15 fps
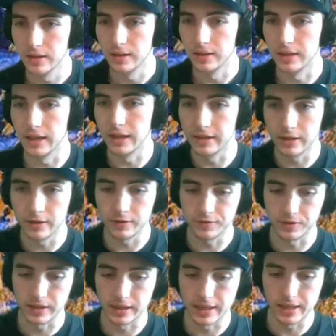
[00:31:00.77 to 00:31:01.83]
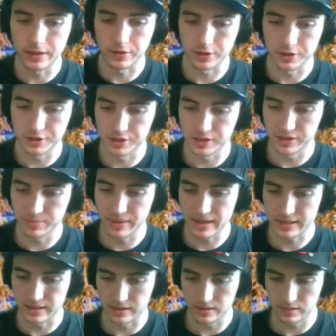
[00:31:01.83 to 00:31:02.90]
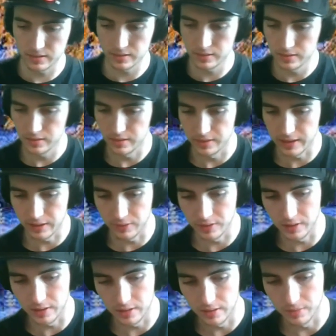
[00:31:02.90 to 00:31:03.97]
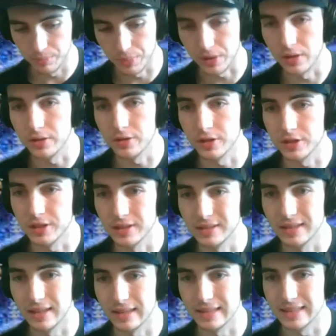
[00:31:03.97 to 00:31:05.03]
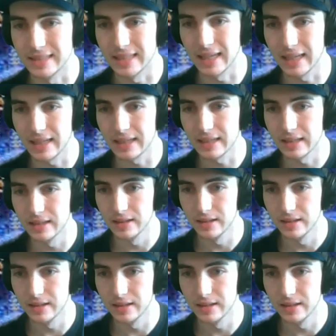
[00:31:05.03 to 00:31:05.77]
they would fillet Christians back then. They would burn Christians to the stake.